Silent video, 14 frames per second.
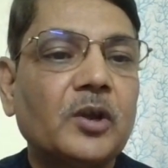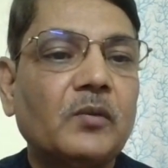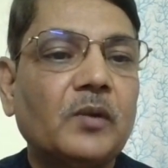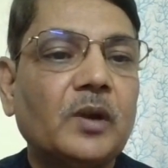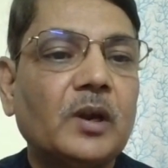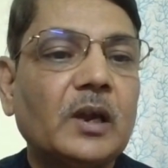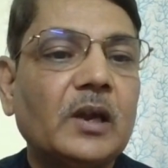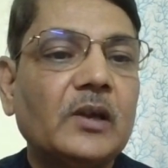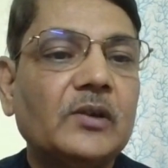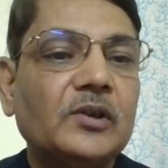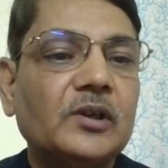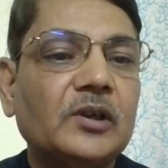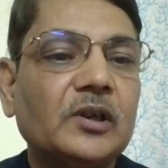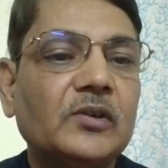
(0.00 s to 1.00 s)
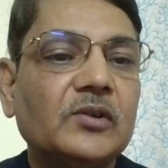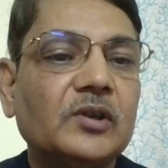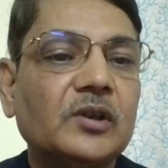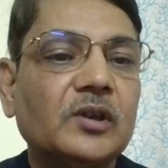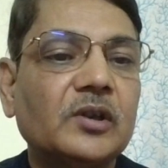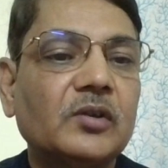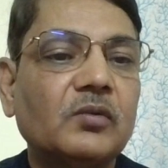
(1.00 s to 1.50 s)
whereas it is
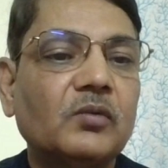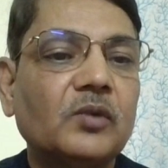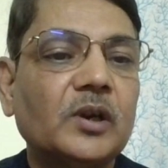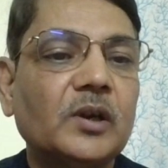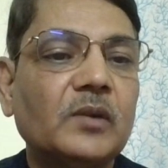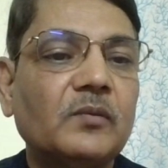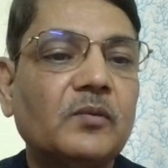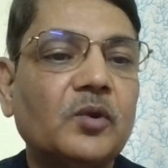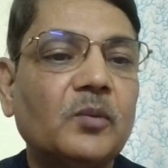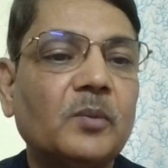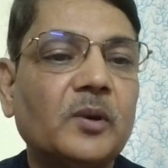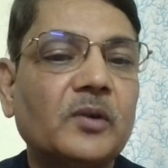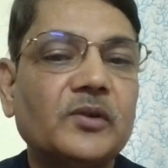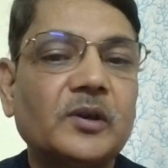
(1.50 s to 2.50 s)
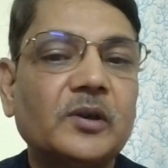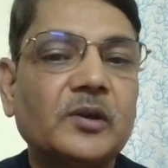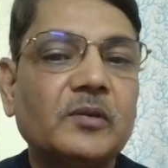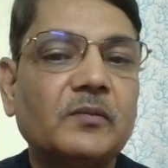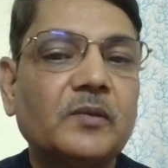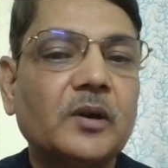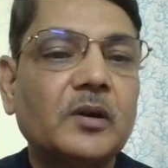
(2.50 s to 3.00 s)
only 4%
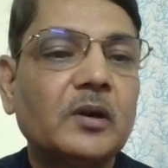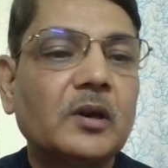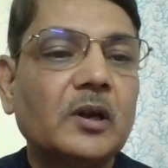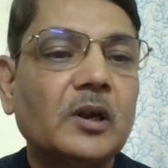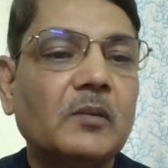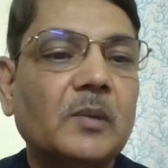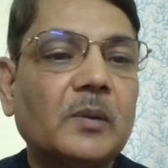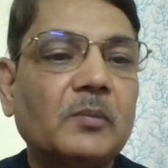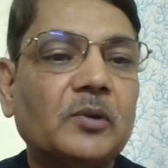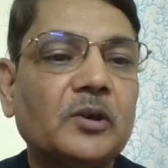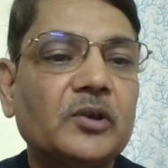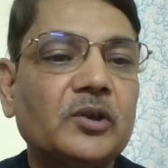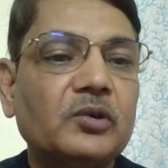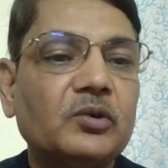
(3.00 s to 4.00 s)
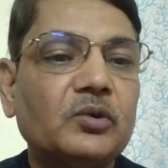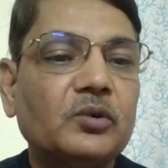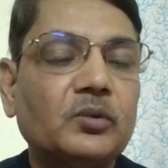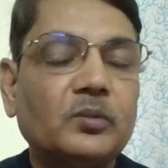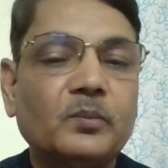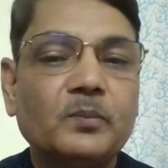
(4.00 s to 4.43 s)
for population 2.